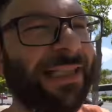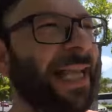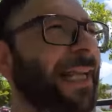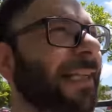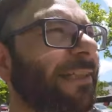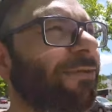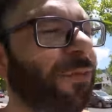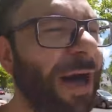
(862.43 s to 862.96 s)

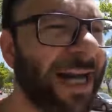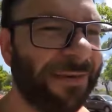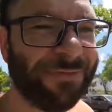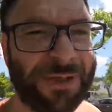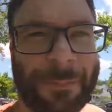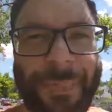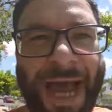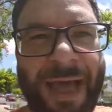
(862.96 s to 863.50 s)
things right off
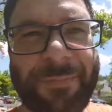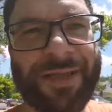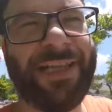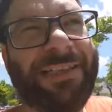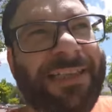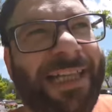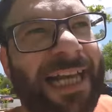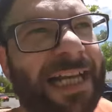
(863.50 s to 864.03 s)
the bat
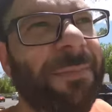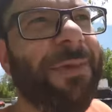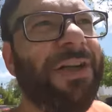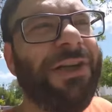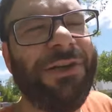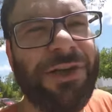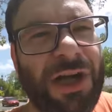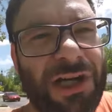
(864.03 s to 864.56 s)
because, again, I'm in a
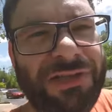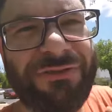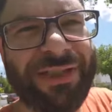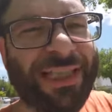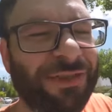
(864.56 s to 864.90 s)
new country.